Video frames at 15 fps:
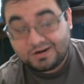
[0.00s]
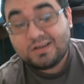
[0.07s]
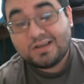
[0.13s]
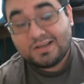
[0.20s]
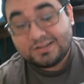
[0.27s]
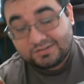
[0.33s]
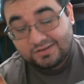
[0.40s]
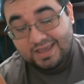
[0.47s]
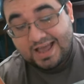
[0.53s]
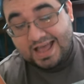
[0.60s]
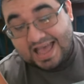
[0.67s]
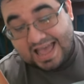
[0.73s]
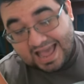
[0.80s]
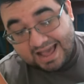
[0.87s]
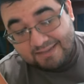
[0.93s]
So yeah,
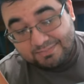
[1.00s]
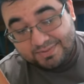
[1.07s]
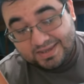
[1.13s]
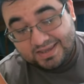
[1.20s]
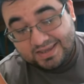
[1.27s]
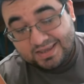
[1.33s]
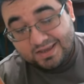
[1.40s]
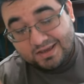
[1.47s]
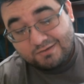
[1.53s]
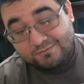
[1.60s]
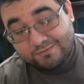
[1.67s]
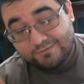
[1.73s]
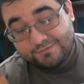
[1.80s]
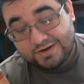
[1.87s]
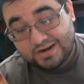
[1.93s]
Happy from
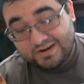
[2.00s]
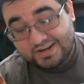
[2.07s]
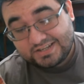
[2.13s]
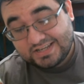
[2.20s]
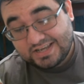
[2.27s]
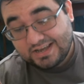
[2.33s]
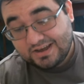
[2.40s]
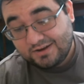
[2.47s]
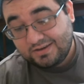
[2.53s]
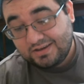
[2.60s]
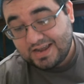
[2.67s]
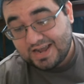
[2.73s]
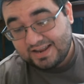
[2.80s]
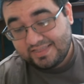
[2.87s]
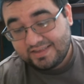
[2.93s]
Fairy Tail. You
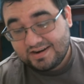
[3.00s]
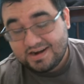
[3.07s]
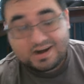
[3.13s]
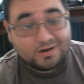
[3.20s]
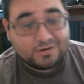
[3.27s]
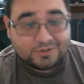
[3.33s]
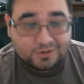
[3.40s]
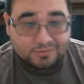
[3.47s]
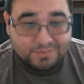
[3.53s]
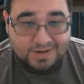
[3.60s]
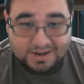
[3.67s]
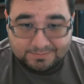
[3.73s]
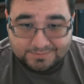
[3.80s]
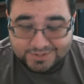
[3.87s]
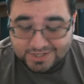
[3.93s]
got the Naruto pop
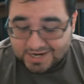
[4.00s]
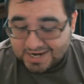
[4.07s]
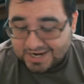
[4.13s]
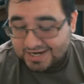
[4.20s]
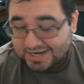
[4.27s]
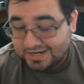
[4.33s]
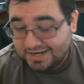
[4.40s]
chain.